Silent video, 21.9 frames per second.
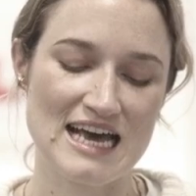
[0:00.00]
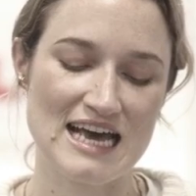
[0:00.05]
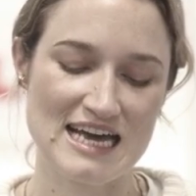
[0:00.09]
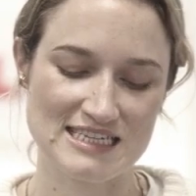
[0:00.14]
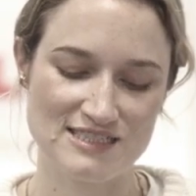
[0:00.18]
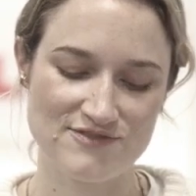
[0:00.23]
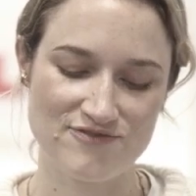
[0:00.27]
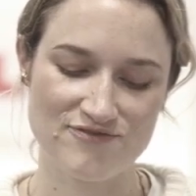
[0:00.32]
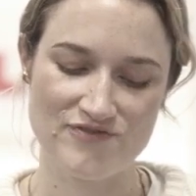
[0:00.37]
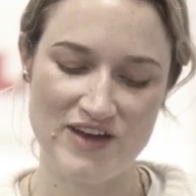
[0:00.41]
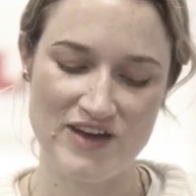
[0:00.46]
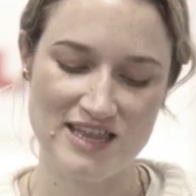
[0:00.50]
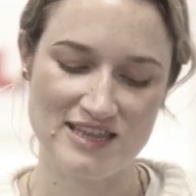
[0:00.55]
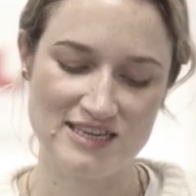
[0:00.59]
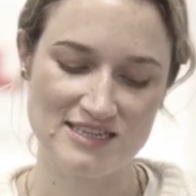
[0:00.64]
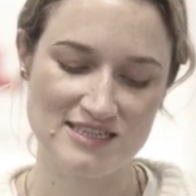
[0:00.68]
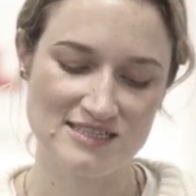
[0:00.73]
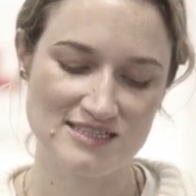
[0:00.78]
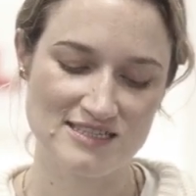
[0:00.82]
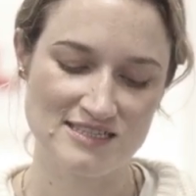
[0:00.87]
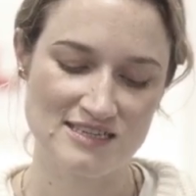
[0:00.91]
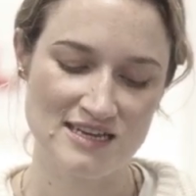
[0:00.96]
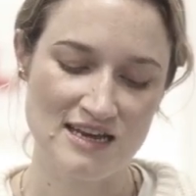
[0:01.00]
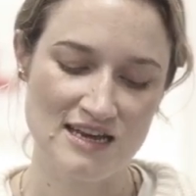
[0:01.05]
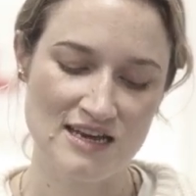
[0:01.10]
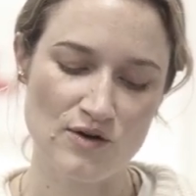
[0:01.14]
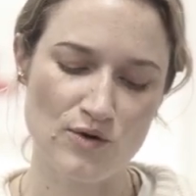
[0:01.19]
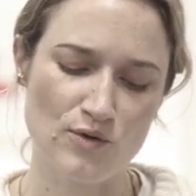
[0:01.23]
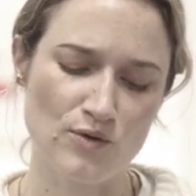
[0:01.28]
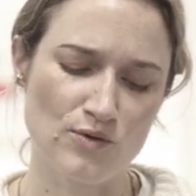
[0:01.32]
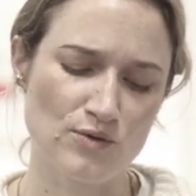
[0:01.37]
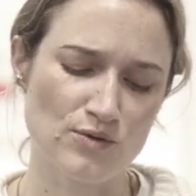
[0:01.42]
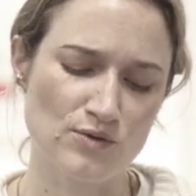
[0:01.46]
as feathers,
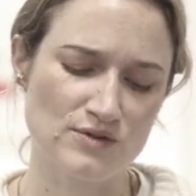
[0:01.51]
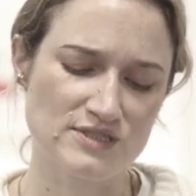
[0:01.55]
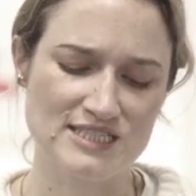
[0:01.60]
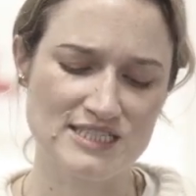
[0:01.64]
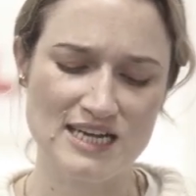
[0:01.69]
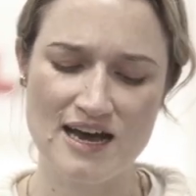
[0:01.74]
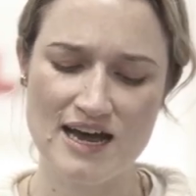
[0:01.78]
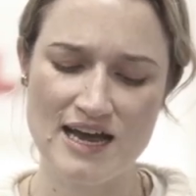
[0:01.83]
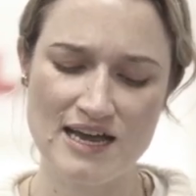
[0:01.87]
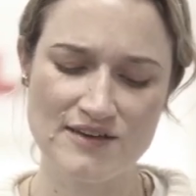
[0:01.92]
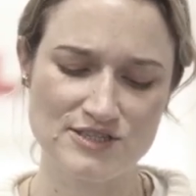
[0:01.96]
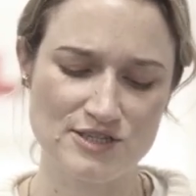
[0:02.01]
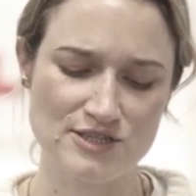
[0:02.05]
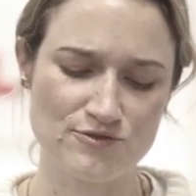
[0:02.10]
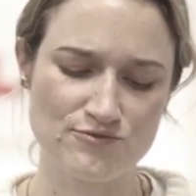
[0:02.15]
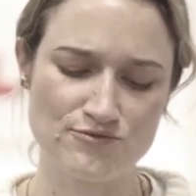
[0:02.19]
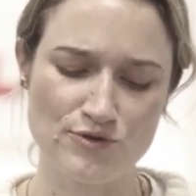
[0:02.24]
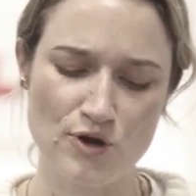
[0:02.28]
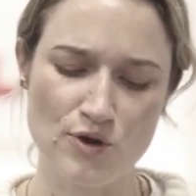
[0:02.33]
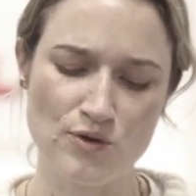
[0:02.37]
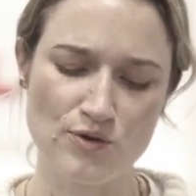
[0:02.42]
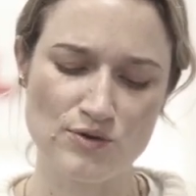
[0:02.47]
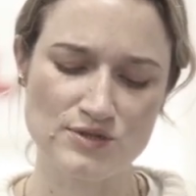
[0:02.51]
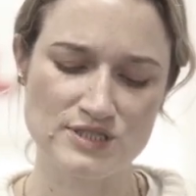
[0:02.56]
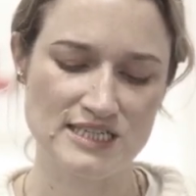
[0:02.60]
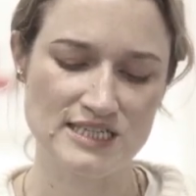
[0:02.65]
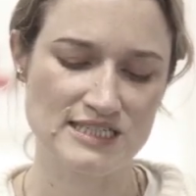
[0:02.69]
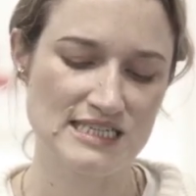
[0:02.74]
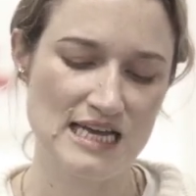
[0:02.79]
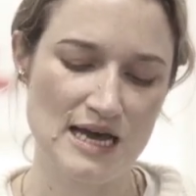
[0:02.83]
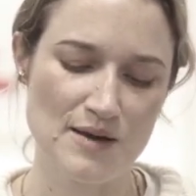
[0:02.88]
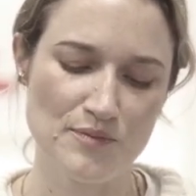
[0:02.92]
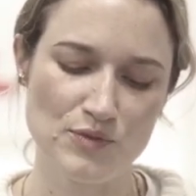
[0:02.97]
all dives and rolls
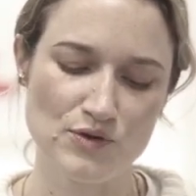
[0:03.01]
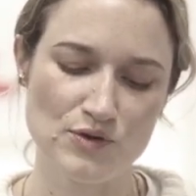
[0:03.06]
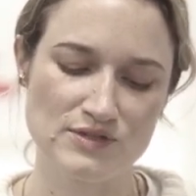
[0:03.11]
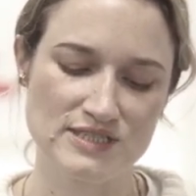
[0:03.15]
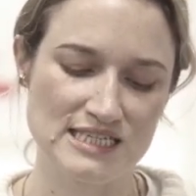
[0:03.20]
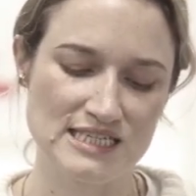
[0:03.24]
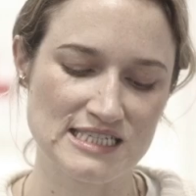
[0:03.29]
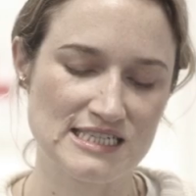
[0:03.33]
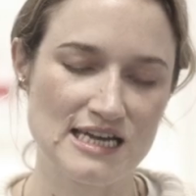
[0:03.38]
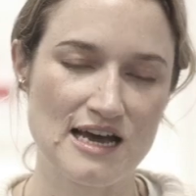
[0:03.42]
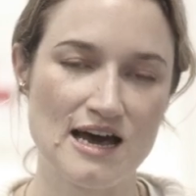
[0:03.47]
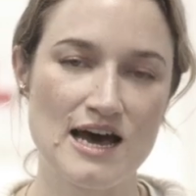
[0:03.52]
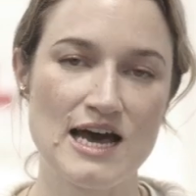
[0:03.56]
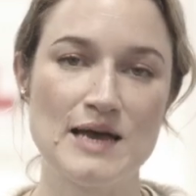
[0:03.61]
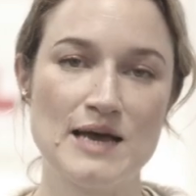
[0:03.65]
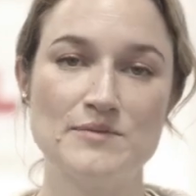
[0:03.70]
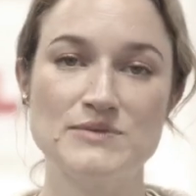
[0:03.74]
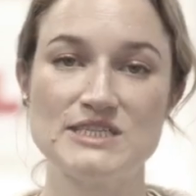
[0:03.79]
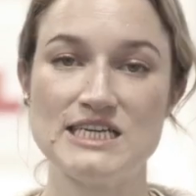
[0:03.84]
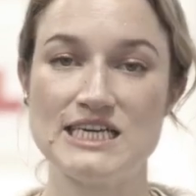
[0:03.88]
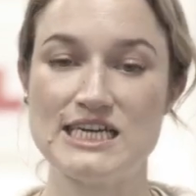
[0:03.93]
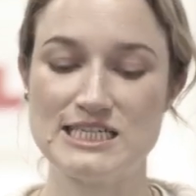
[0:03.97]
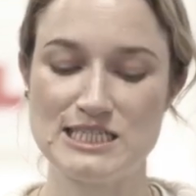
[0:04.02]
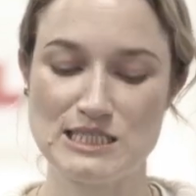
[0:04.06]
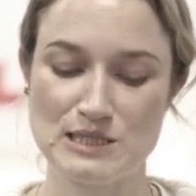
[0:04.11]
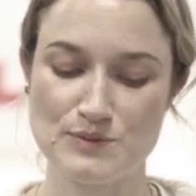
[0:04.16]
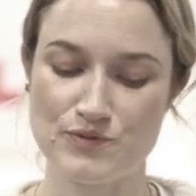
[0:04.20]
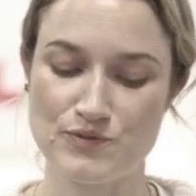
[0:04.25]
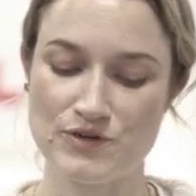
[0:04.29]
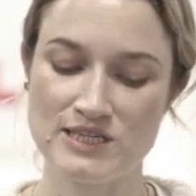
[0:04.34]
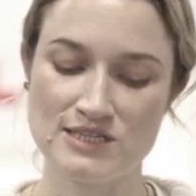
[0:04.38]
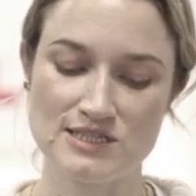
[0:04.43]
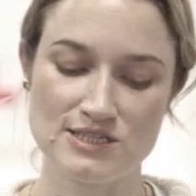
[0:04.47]
and tumbles in time to his
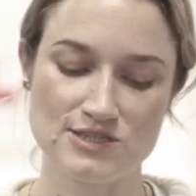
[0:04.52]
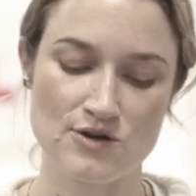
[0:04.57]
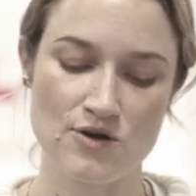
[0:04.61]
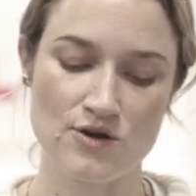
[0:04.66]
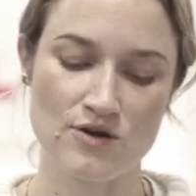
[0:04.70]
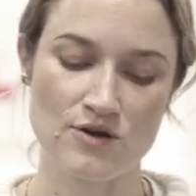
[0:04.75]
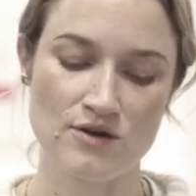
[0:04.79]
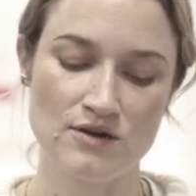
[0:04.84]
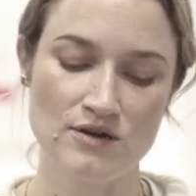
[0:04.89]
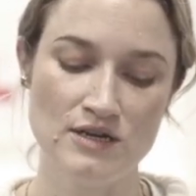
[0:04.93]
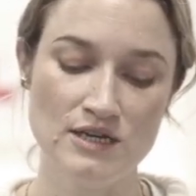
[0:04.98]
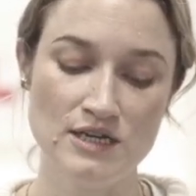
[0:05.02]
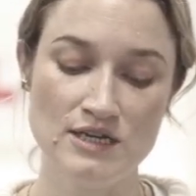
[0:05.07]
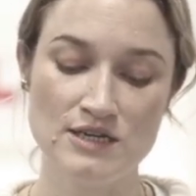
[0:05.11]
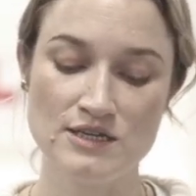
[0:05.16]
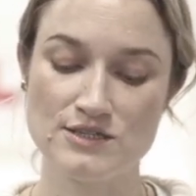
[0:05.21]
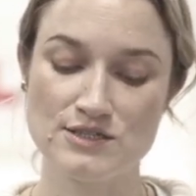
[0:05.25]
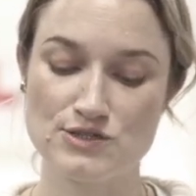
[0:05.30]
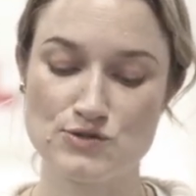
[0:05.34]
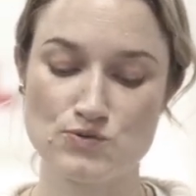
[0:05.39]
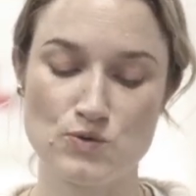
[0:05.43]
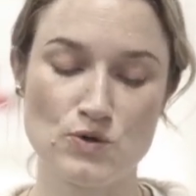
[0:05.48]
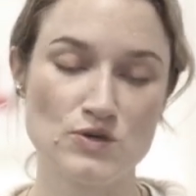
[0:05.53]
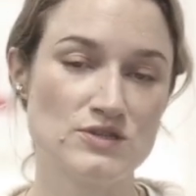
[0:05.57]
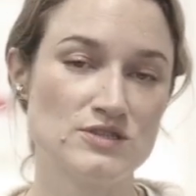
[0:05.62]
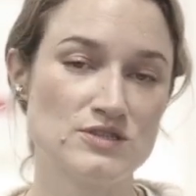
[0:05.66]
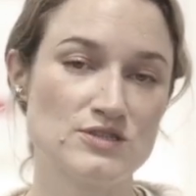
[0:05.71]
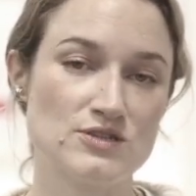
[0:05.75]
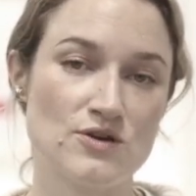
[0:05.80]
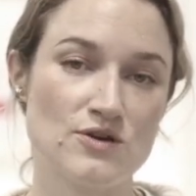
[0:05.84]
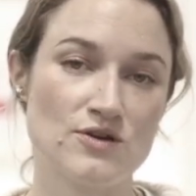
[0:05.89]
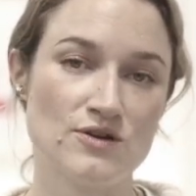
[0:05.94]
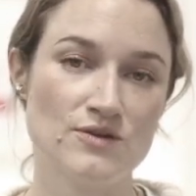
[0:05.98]
spring song, swan
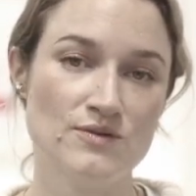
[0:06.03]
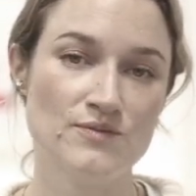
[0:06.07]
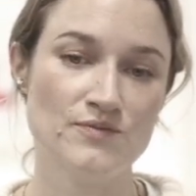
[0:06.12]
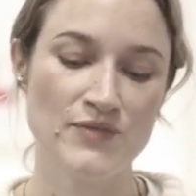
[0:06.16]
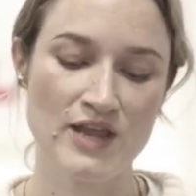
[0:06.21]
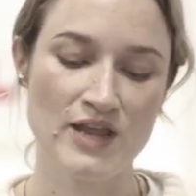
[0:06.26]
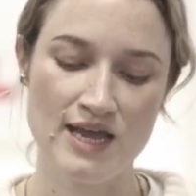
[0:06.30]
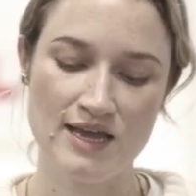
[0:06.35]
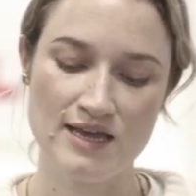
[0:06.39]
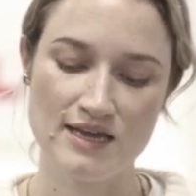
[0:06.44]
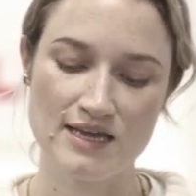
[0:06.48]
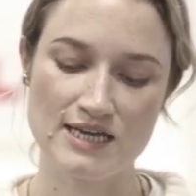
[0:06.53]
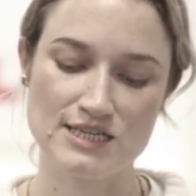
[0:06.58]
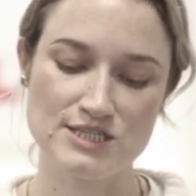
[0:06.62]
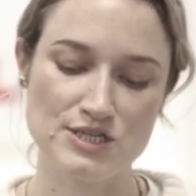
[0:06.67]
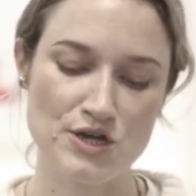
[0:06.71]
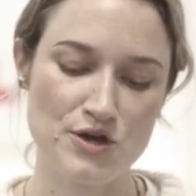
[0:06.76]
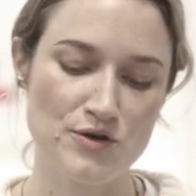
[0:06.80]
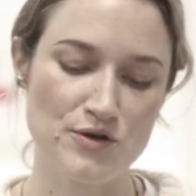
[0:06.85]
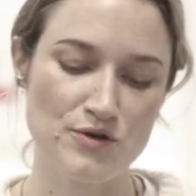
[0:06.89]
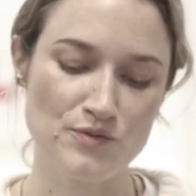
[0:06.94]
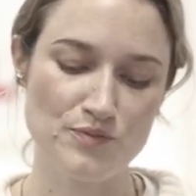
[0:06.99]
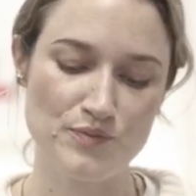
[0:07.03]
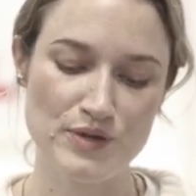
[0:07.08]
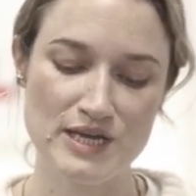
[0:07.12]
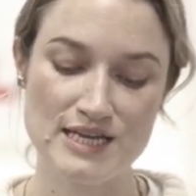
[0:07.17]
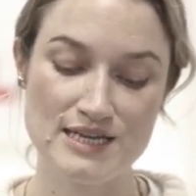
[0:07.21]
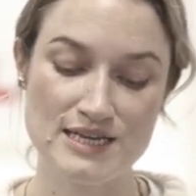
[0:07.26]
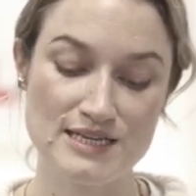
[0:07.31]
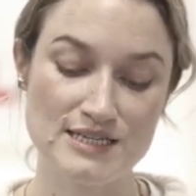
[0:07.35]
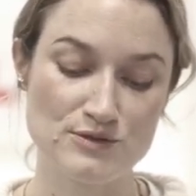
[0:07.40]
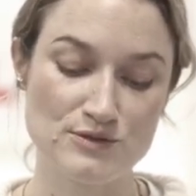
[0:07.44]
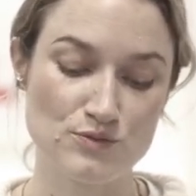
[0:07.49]
song, his own
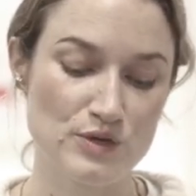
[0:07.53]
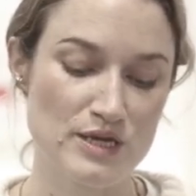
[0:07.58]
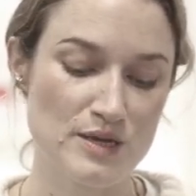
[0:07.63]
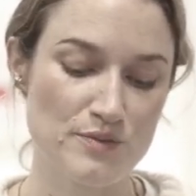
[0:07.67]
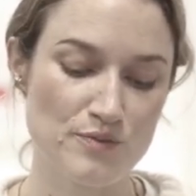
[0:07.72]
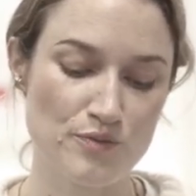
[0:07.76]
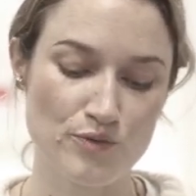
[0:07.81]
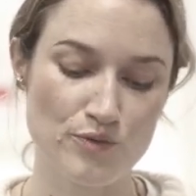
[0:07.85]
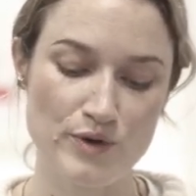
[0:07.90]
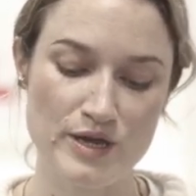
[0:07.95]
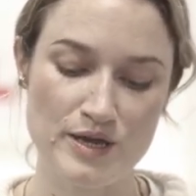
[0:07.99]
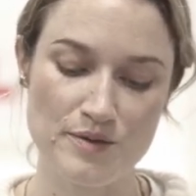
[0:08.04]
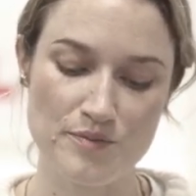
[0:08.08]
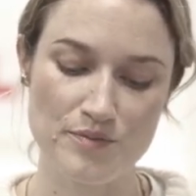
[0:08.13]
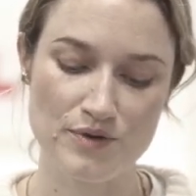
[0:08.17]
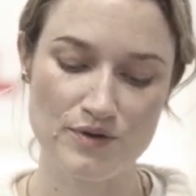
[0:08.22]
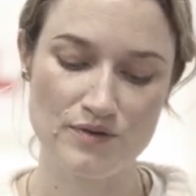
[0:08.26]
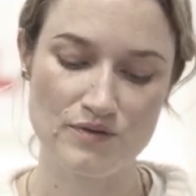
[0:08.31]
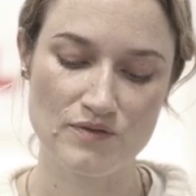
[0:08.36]
peas weep, weep,